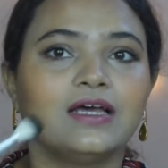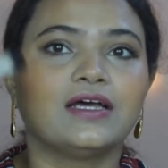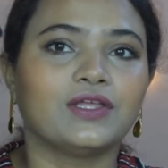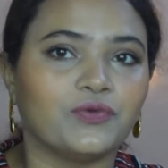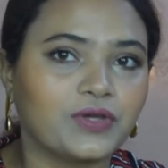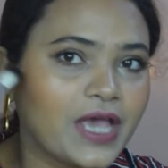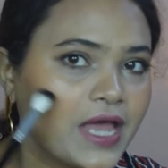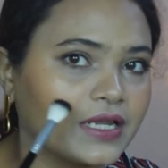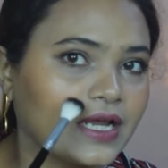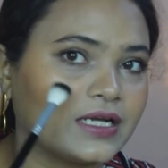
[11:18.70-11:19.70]
you
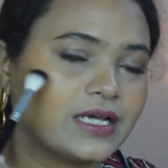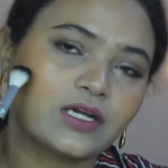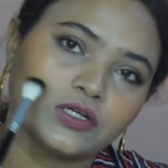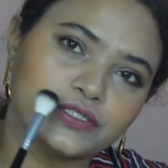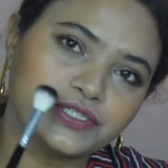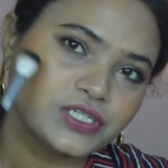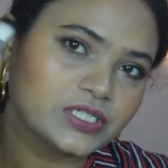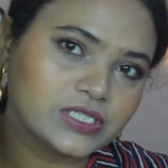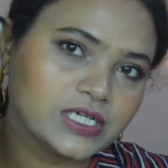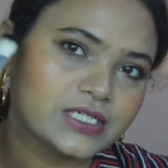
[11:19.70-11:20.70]
can get a
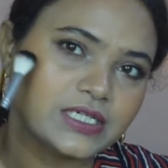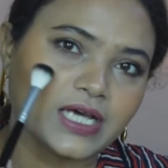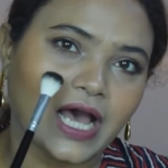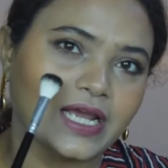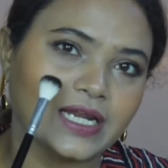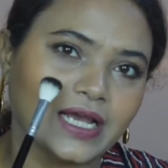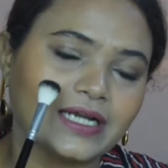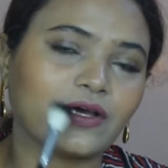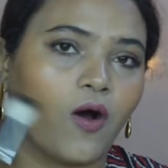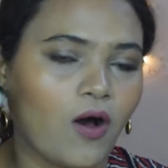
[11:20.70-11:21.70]
concentrated
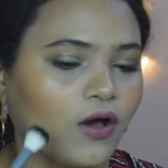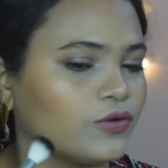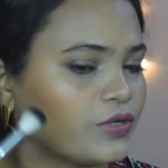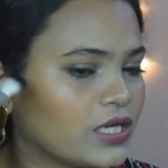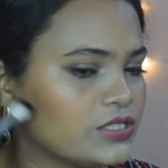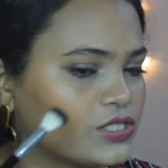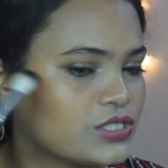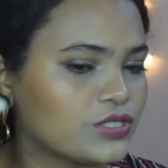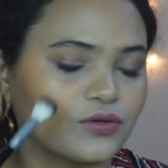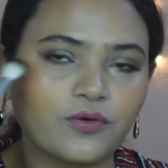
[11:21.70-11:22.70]
highlight, or you can
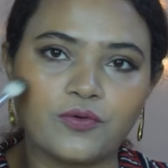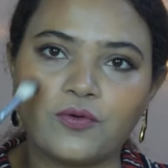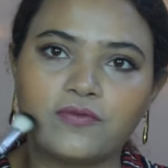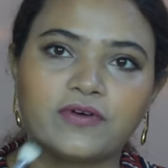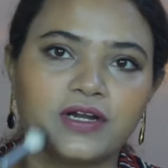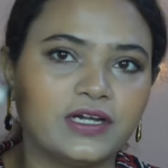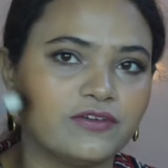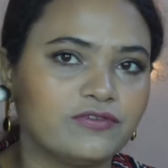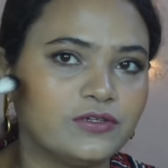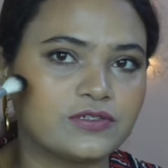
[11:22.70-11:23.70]
just go for a
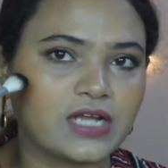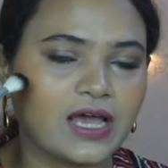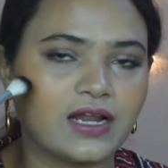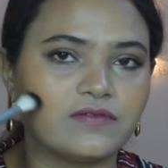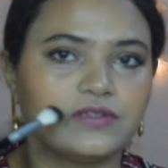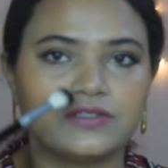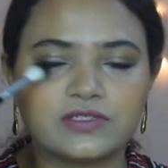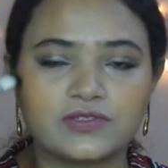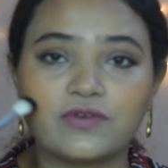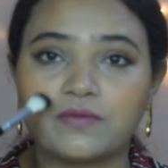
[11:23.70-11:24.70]
diffused highlight with
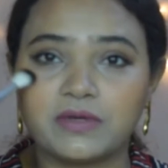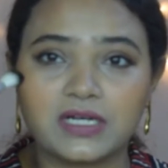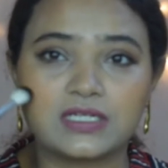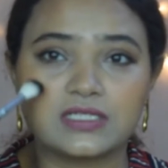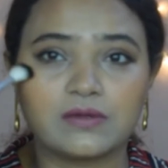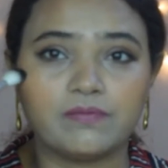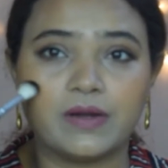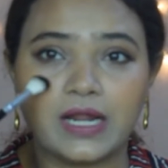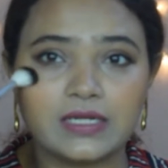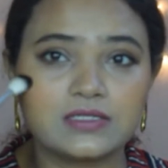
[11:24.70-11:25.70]
this one, because it
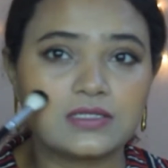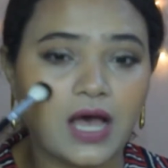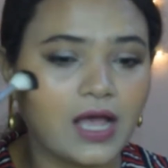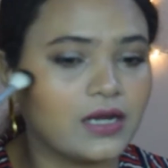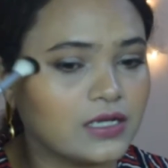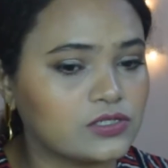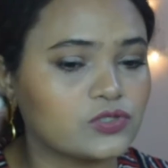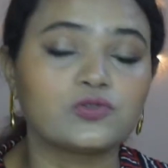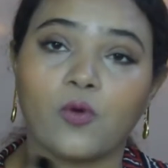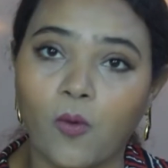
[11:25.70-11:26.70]
blends the highlights
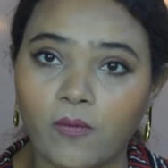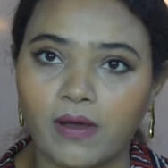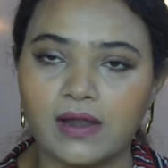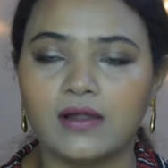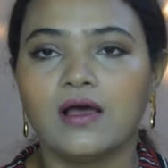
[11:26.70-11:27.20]
so well,